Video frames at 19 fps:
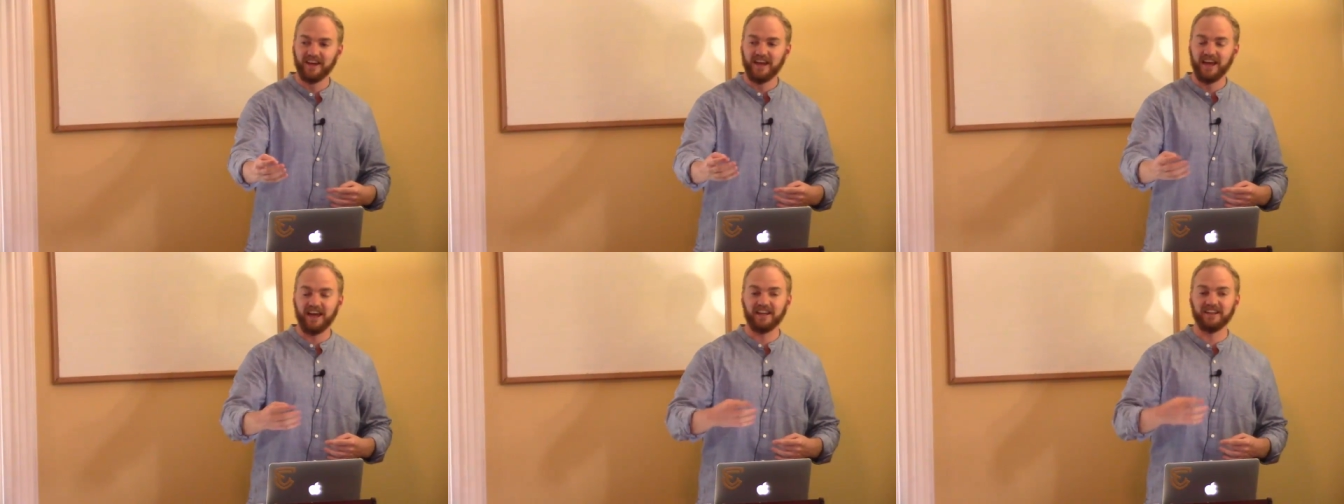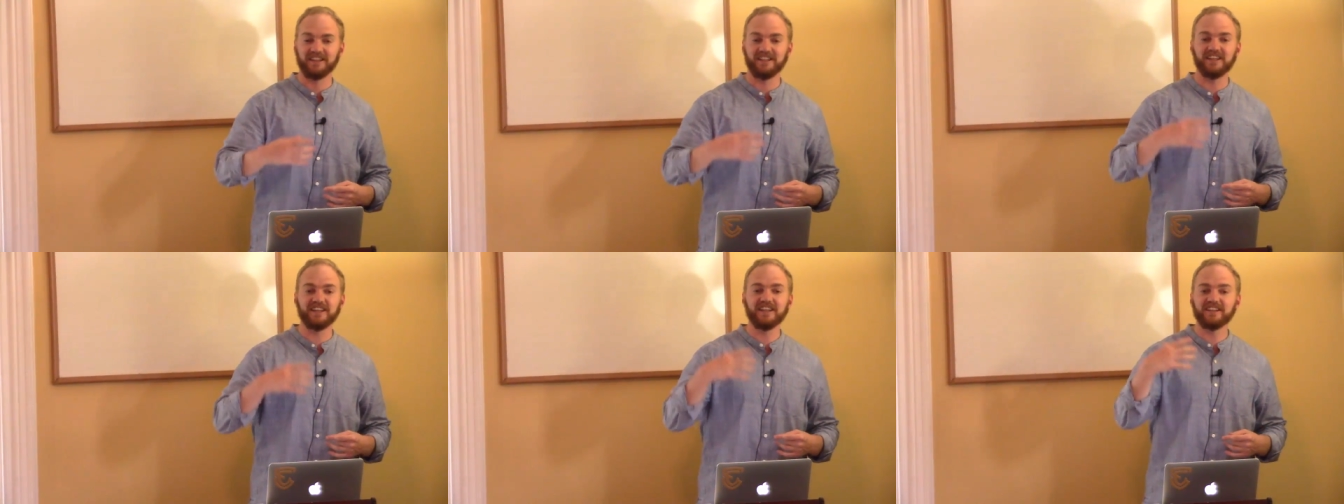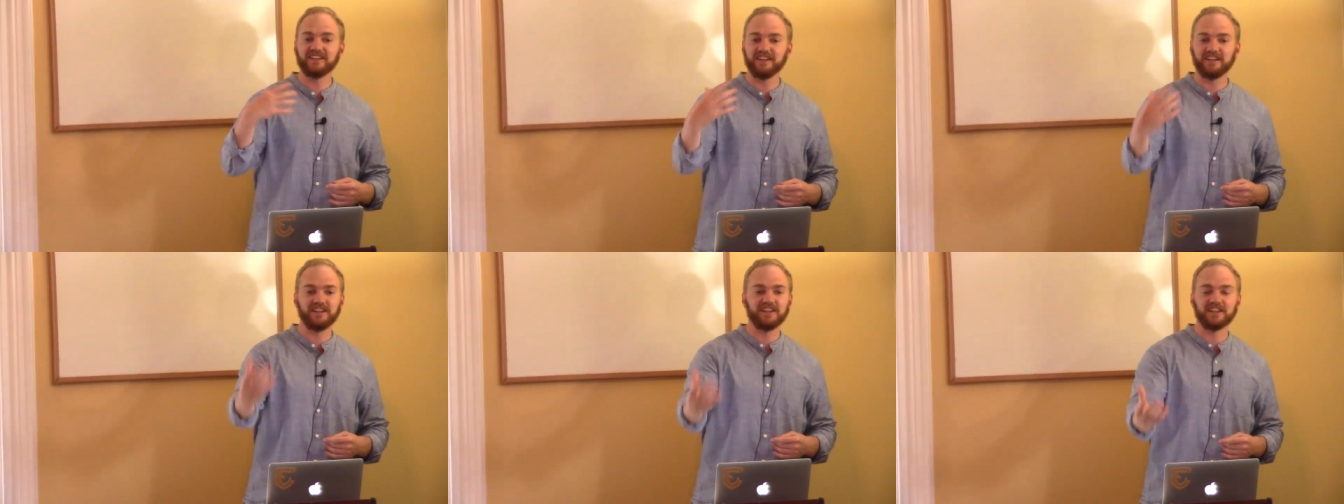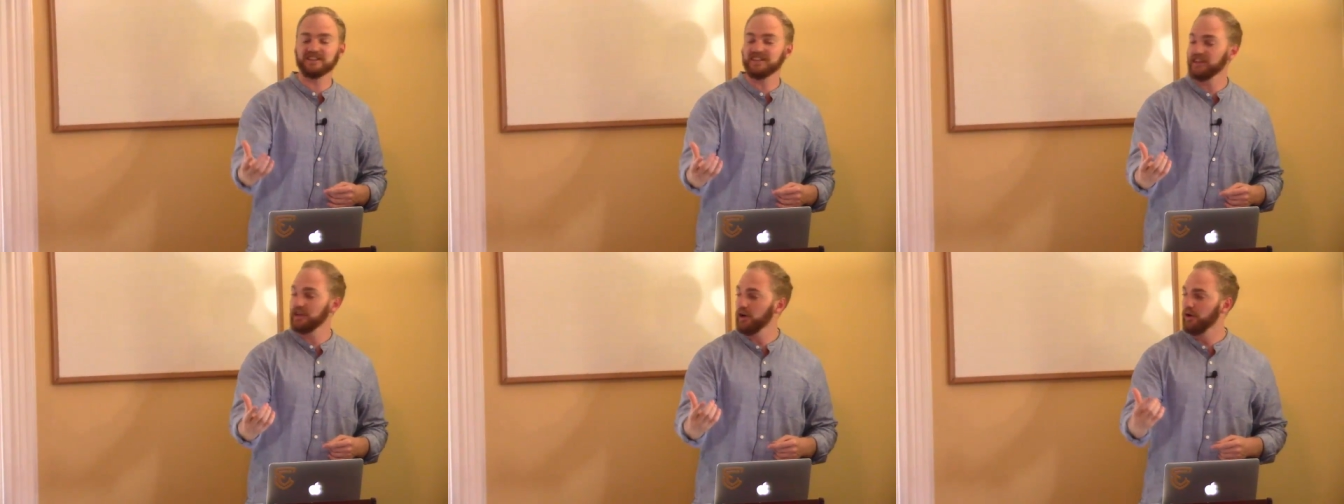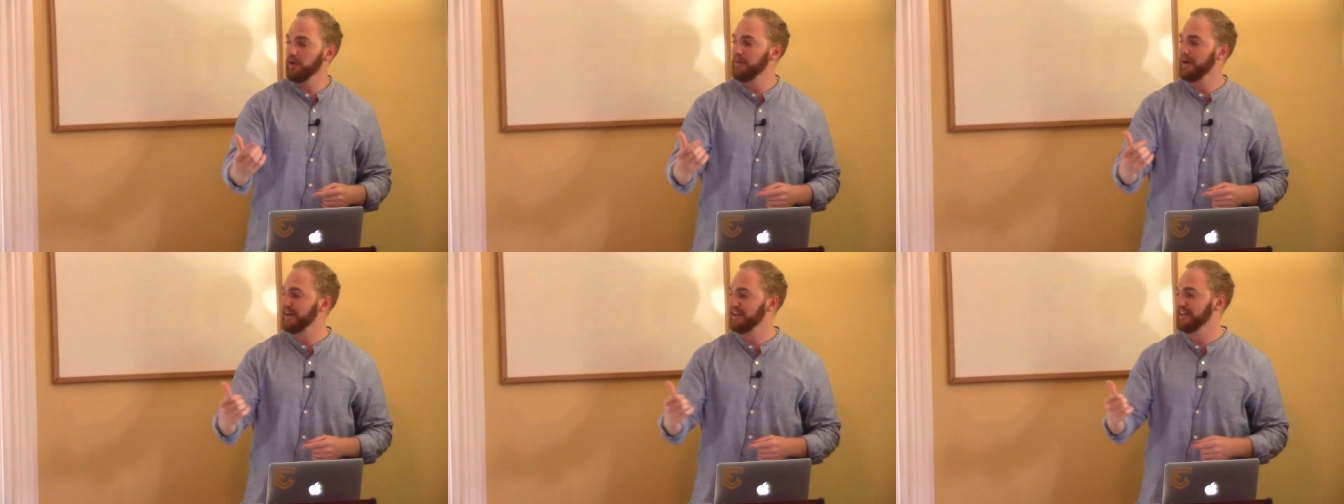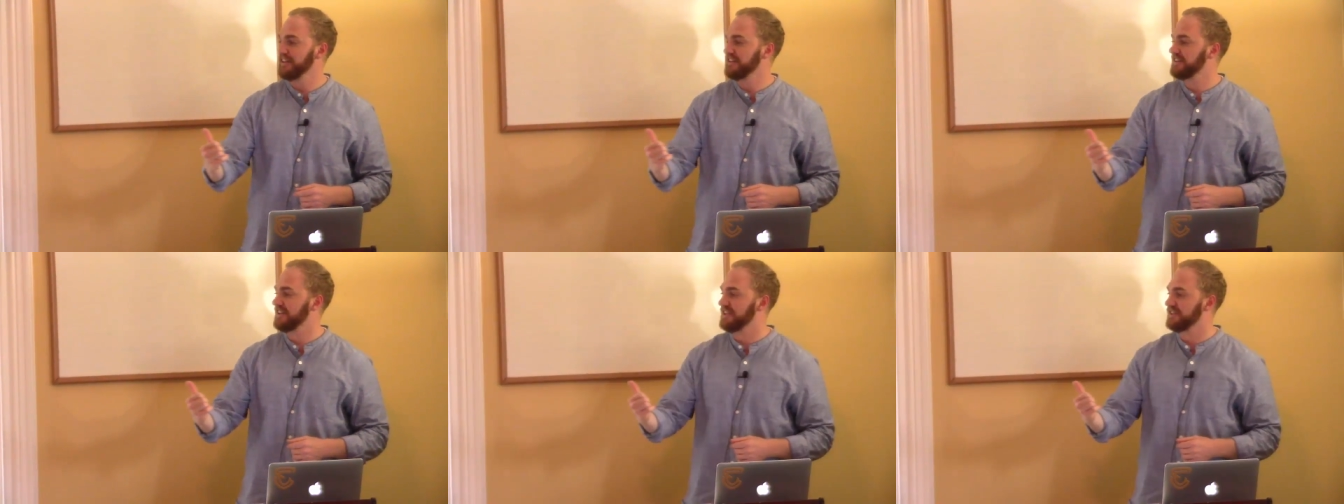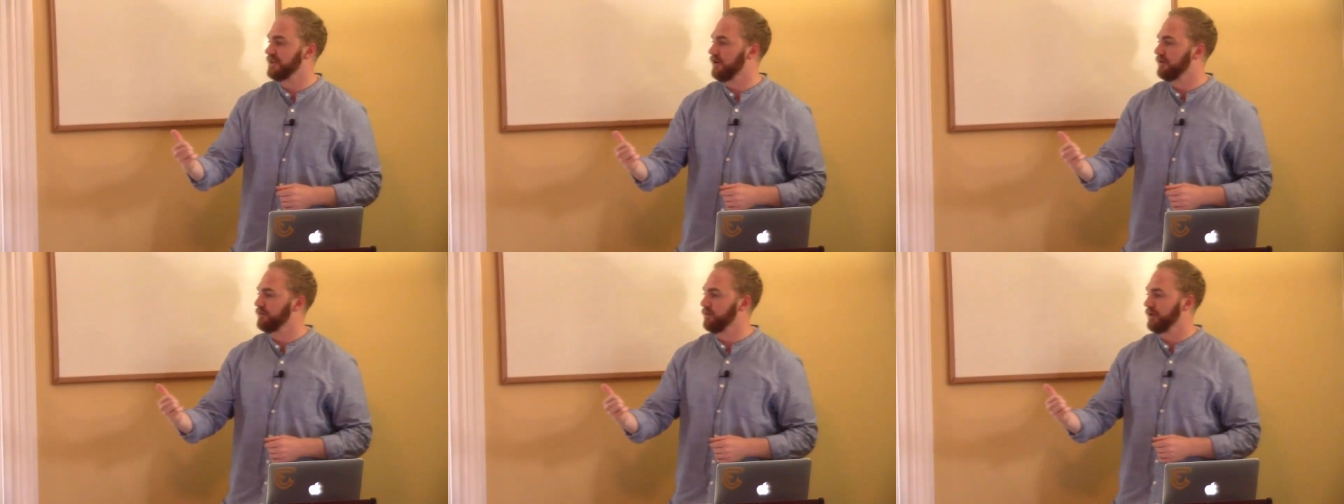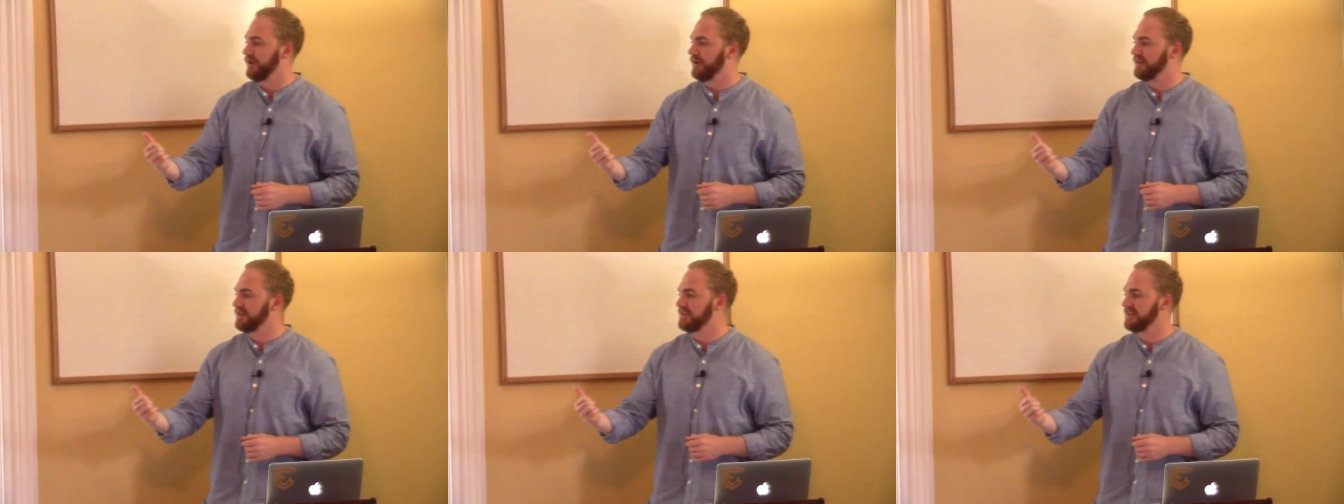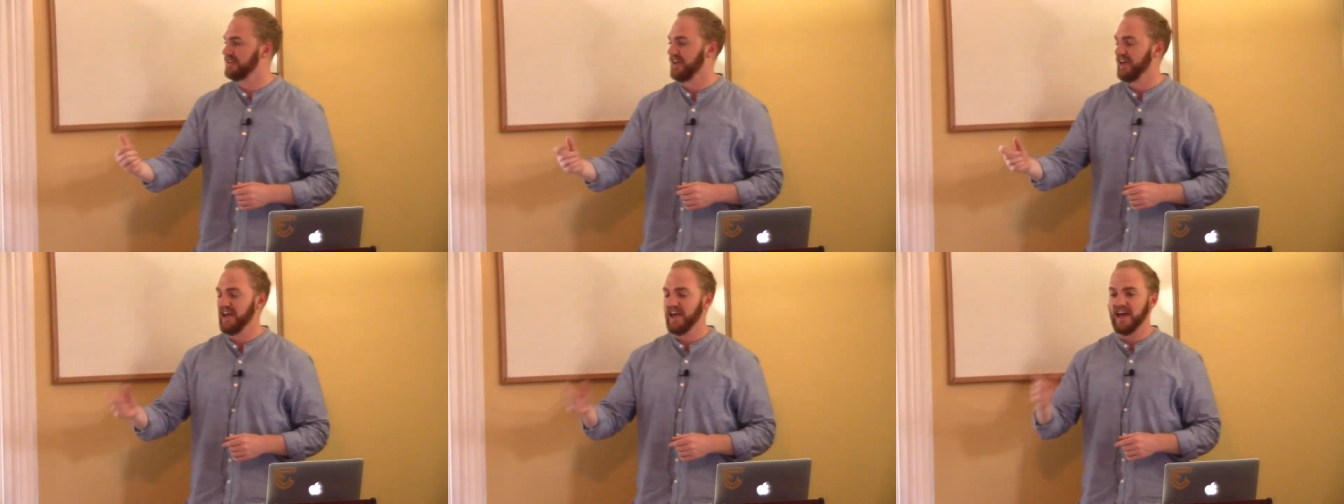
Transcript: And he, didn't, he doesn't go against his own words